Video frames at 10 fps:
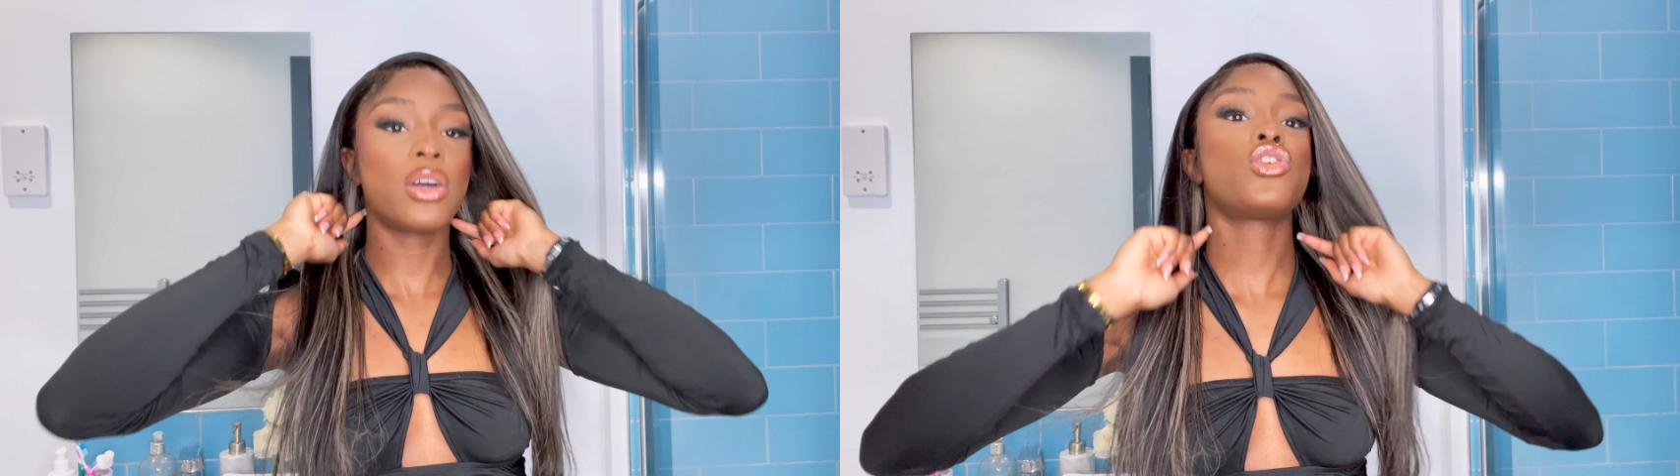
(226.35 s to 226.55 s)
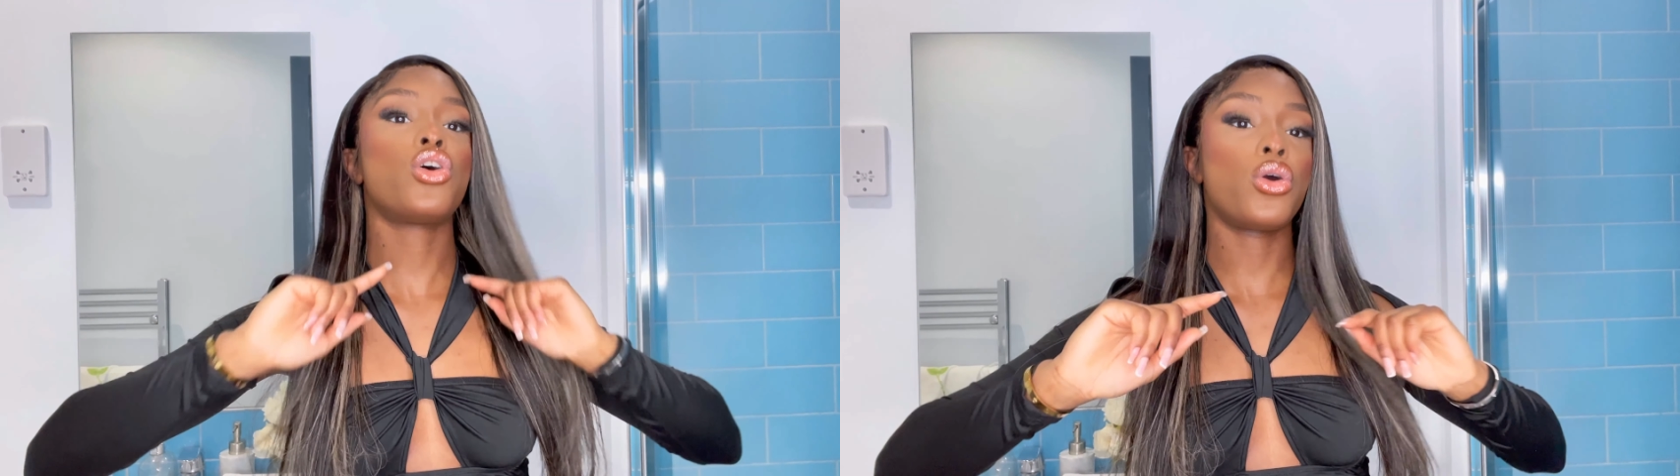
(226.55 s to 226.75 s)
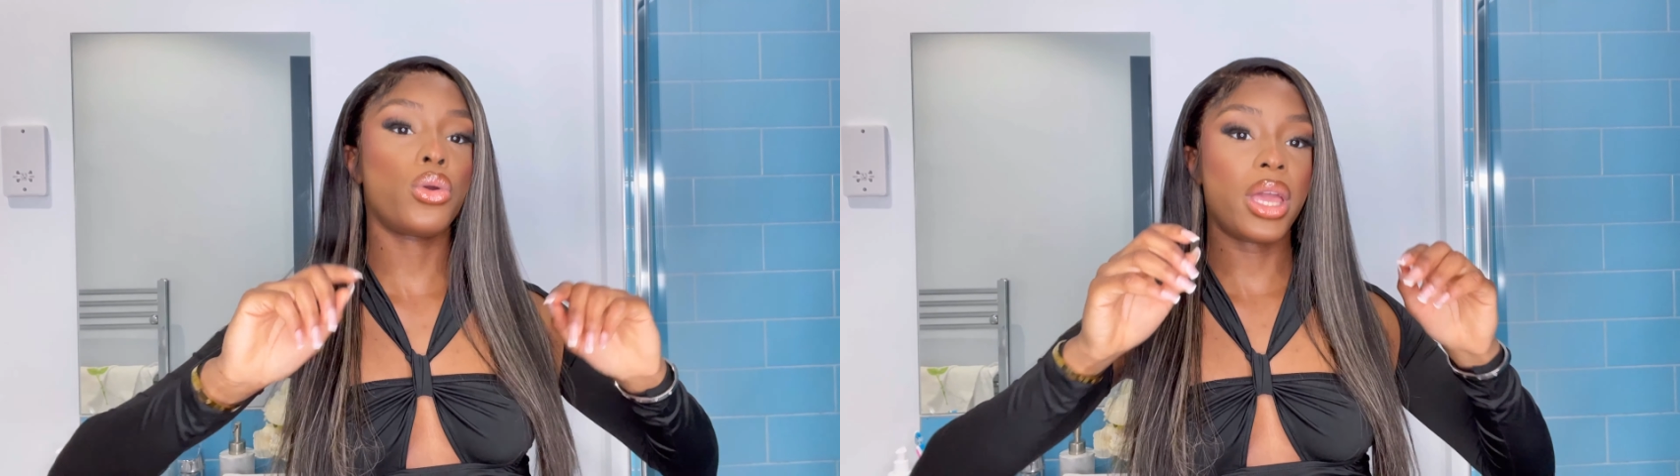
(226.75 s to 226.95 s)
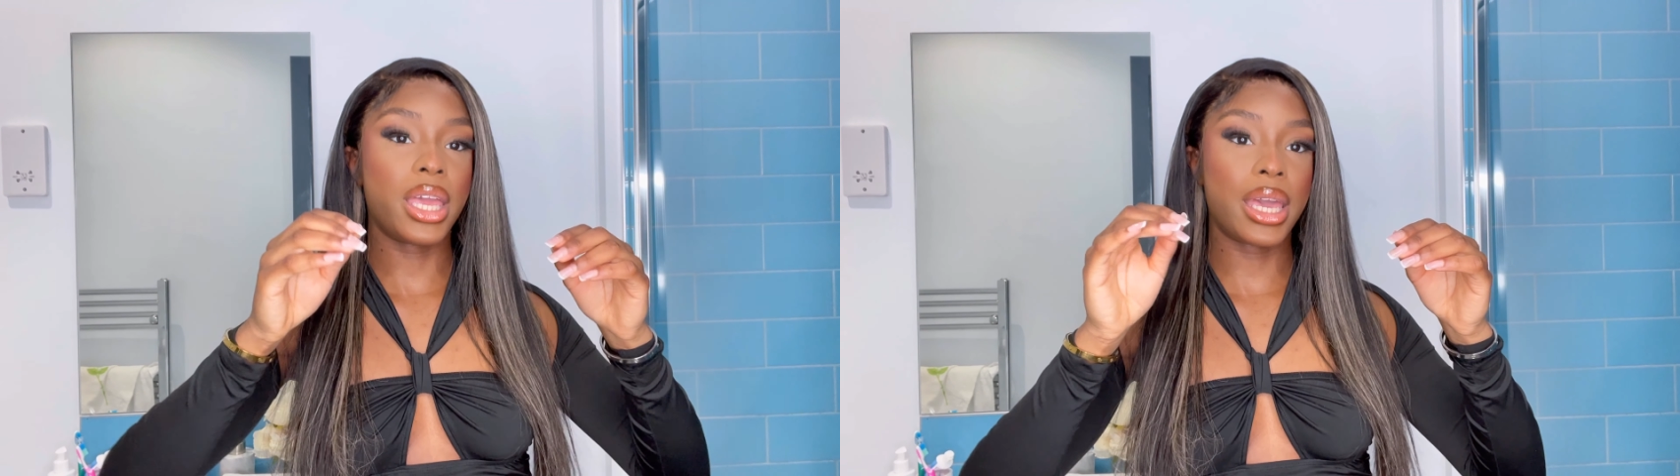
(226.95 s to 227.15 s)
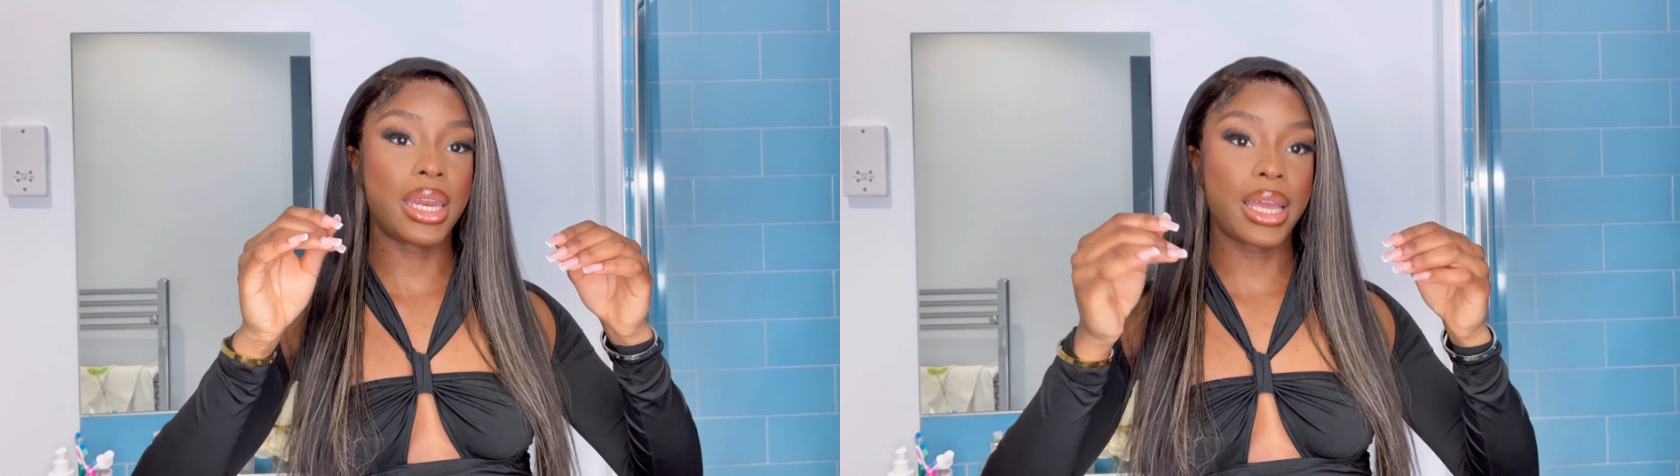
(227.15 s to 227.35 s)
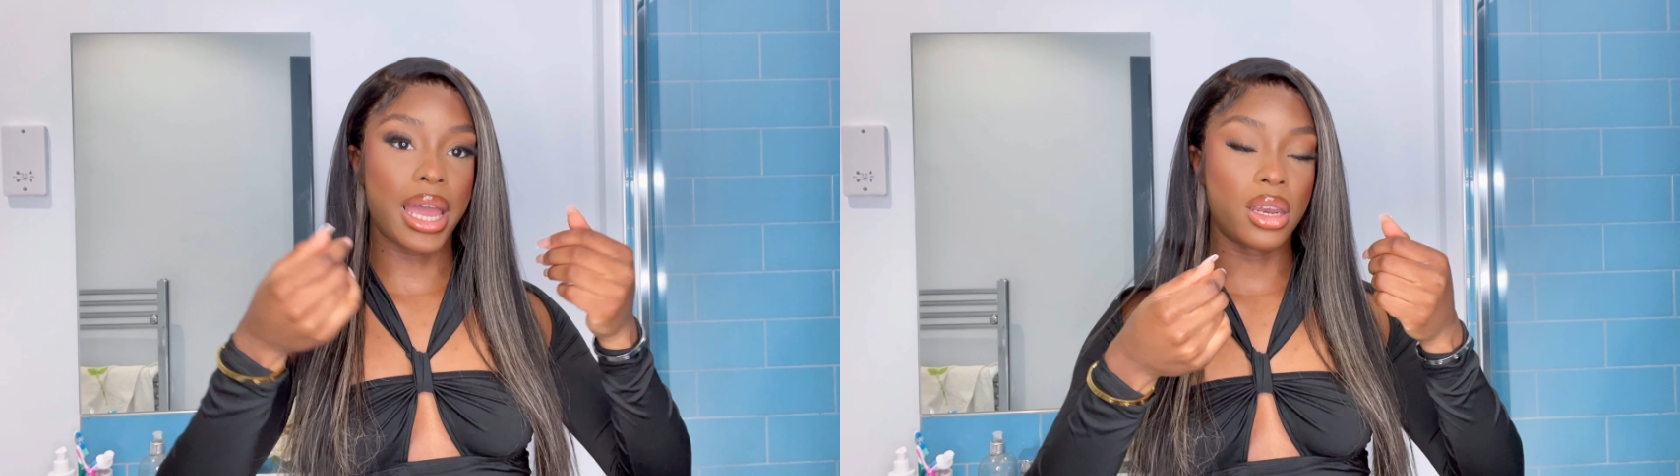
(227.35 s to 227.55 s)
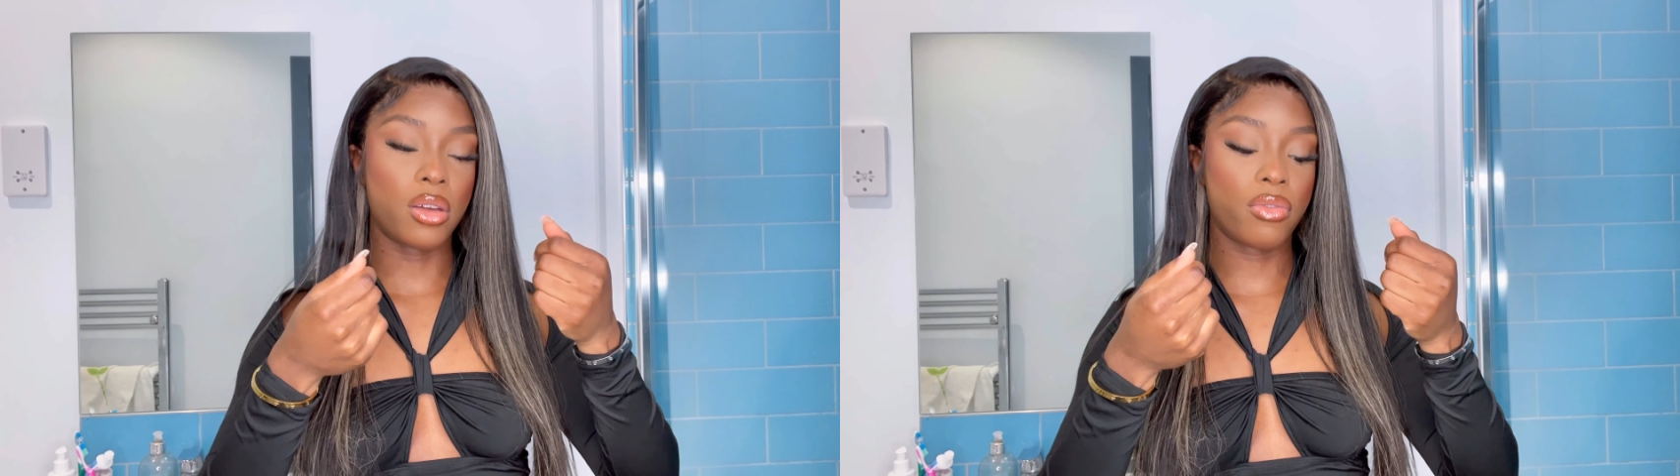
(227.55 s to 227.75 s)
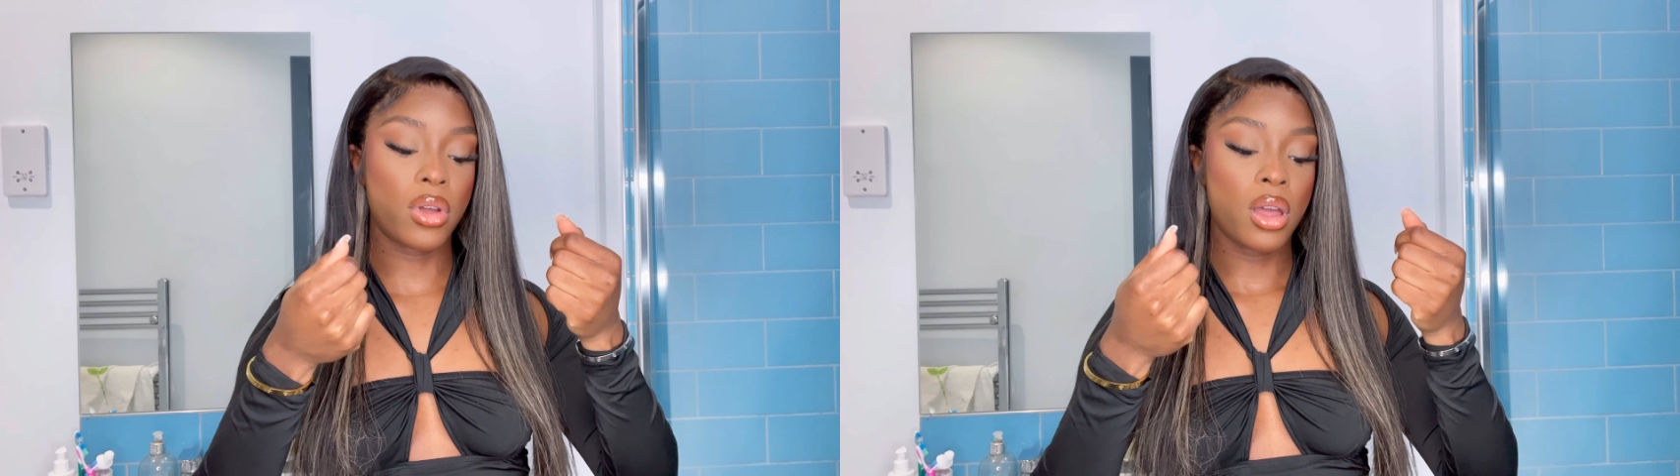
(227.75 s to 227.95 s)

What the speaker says: so you can kind of